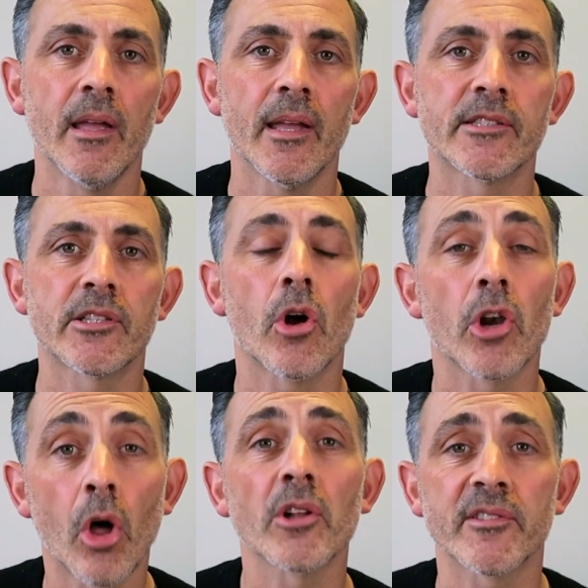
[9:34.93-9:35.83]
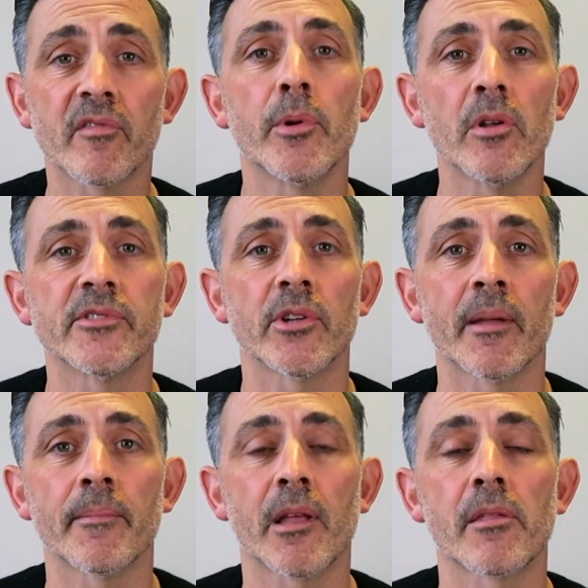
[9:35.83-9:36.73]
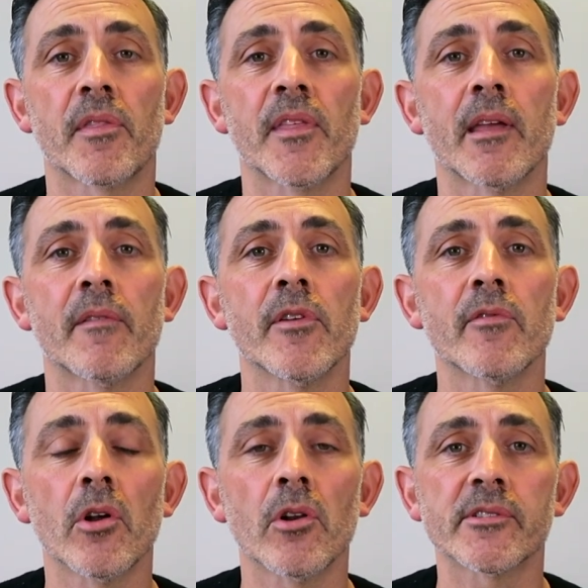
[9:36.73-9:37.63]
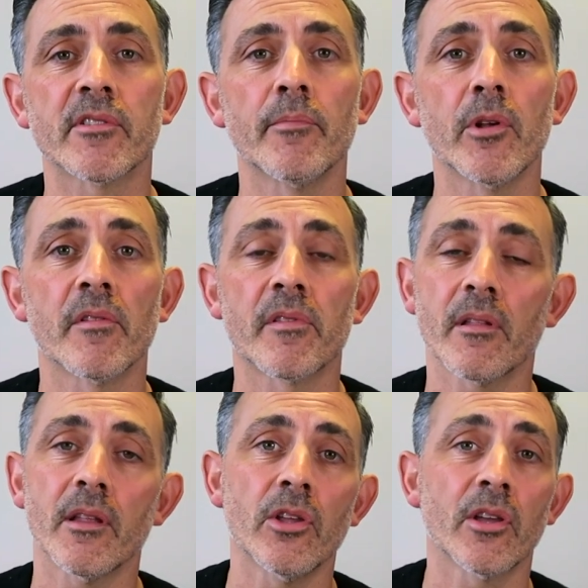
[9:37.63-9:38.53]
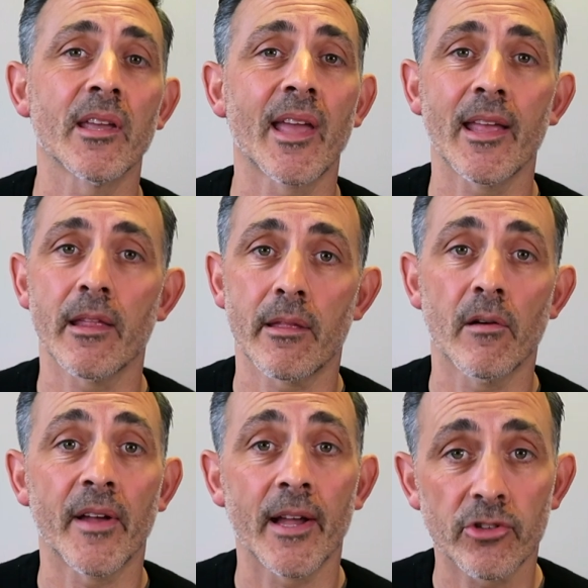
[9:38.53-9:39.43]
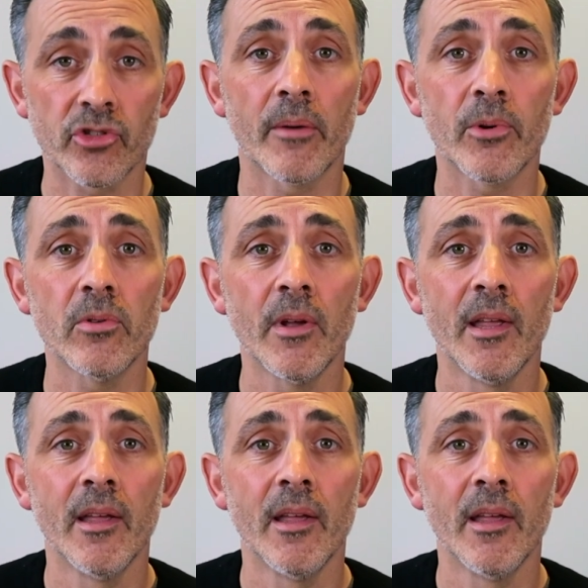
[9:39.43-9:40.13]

it's got lots of moves on it, because I think if you've got lots of moves, you can get yourself out of trouble.